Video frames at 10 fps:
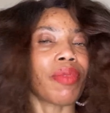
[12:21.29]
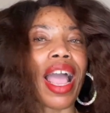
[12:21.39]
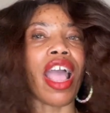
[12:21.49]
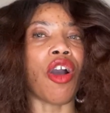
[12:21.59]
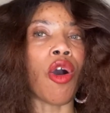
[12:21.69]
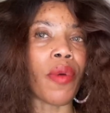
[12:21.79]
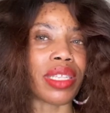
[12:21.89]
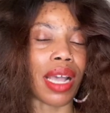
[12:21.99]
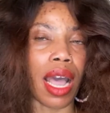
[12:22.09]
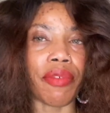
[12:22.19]
I
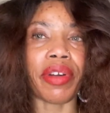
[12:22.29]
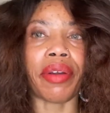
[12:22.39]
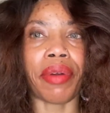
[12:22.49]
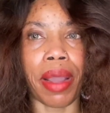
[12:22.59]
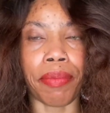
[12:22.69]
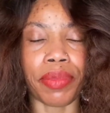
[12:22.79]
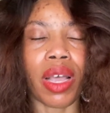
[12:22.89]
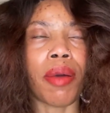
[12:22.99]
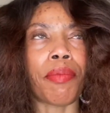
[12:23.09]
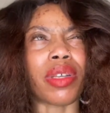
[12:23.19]
always have cramp,
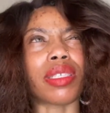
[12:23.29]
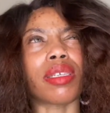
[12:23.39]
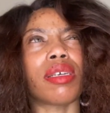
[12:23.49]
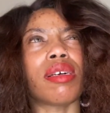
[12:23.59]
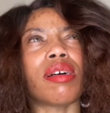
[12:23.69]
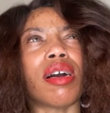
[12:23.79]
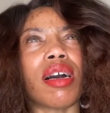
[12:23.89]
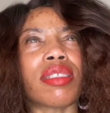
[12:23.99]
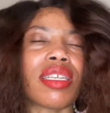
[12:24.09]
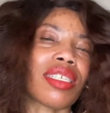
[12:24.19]
but
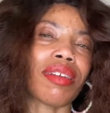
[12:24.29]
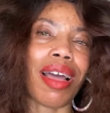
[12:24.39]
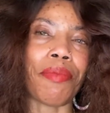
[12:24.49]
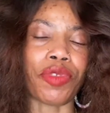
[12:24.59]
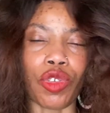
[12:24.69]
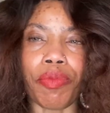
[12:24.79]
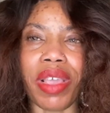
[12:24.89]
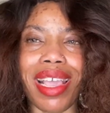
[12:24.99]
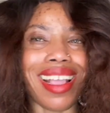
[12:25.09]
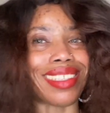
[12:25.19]
this cramp to
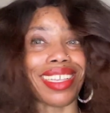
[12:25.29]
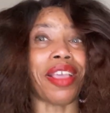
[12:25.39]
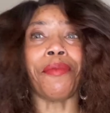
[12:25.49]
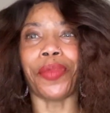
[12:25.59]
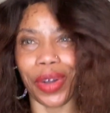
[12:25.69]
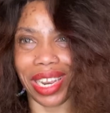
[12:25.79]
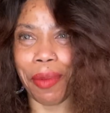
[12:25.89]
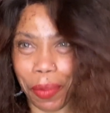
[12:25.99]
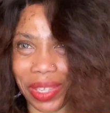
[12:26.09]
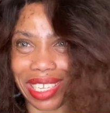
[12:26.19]
me, it's inborn.
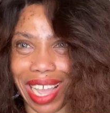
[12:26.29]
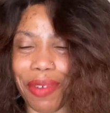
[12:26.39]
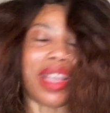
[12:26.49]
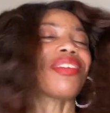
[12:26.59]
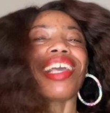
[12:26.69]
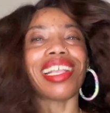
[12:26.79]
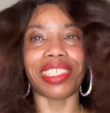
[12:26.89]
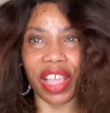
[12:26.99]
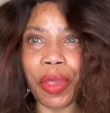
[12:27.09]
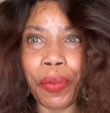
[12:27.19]
Let me put it that way.
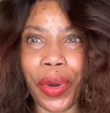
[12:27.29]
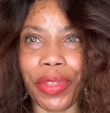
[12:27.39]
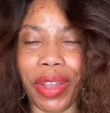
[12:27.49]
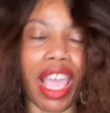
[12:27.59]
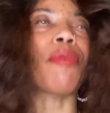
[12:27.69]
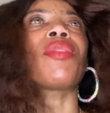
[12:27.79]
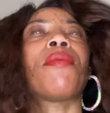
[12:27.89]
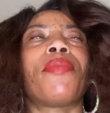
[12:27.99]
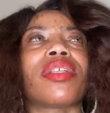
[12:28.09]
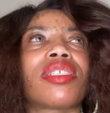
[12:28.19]
It's inborn, okay?
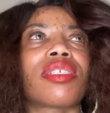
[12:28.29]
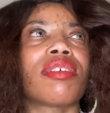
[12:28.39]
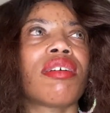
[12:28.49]
But